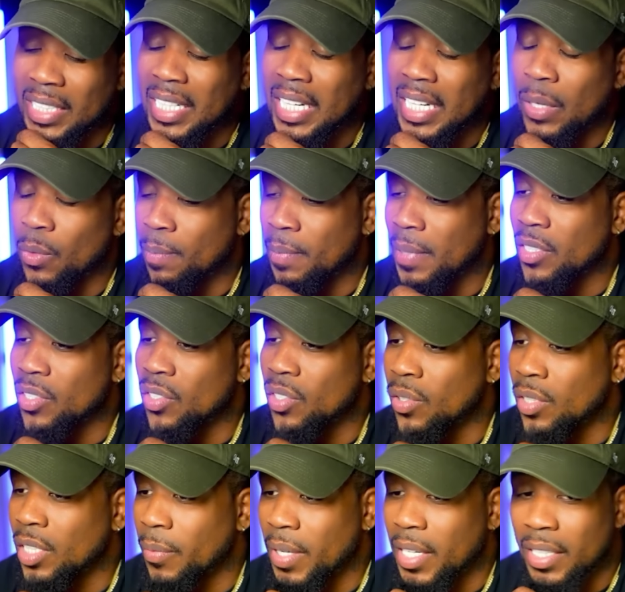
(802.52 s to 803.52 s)
that was my
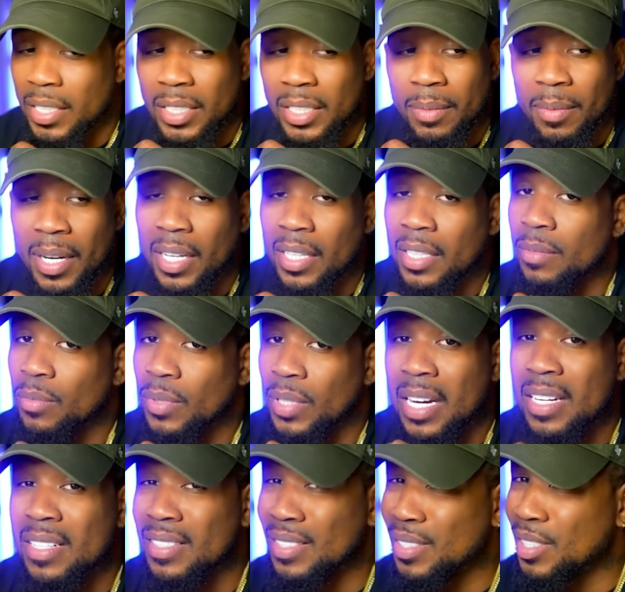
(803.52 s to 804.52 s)
joint right there, bro. When
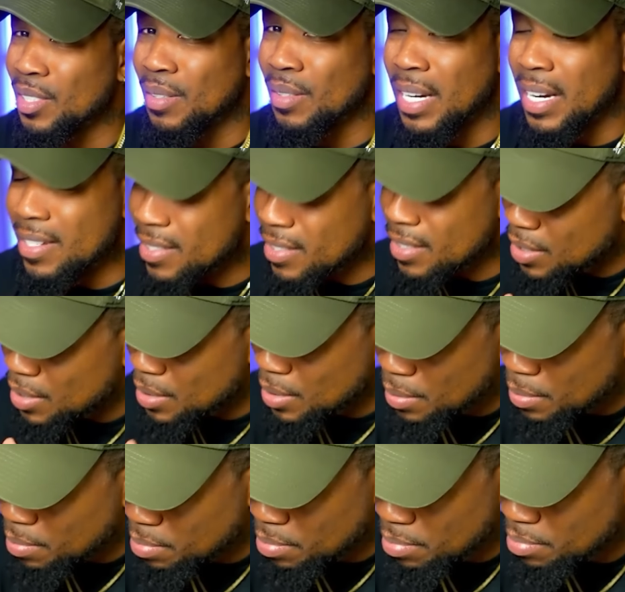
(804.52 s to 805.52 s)
I was little, I was a
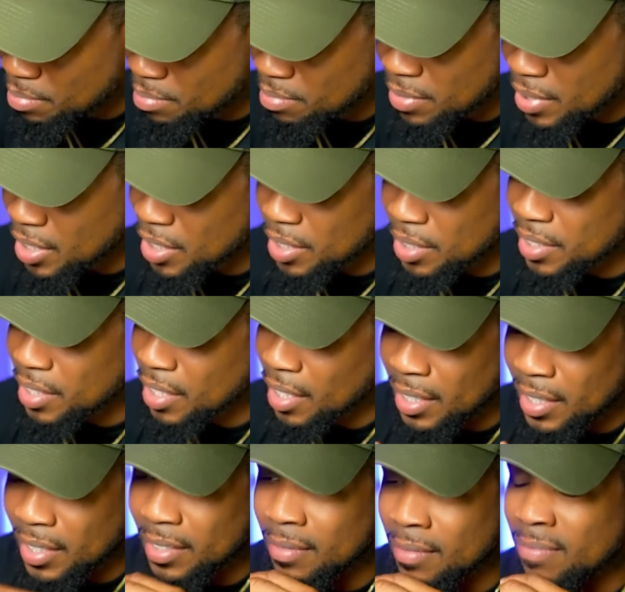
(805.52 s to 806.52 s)
little
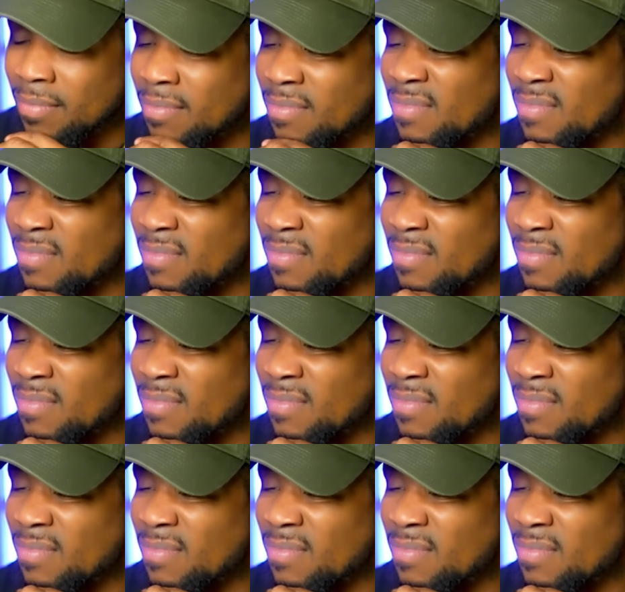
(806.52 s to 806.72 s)
youngin',